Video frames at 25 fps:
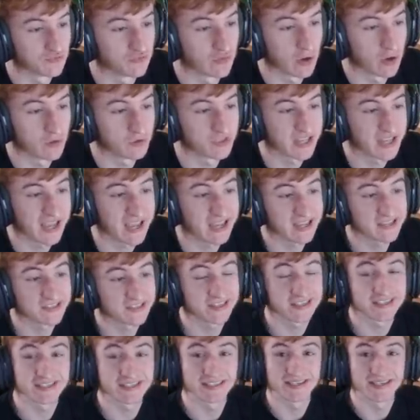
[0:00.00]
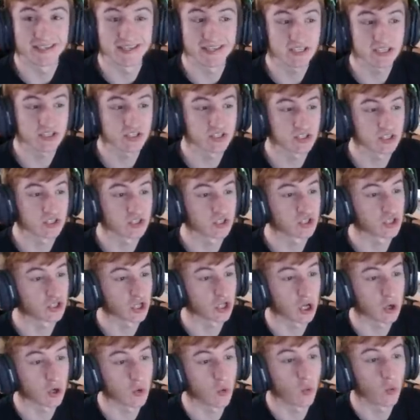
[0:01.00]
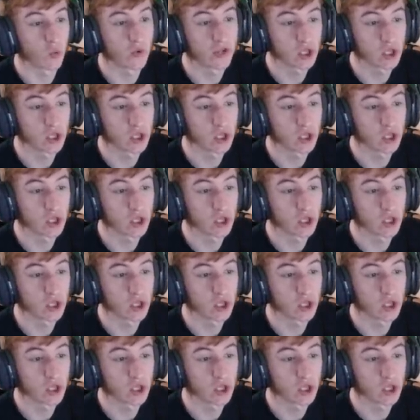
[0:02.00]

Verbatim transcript: rotated list, so we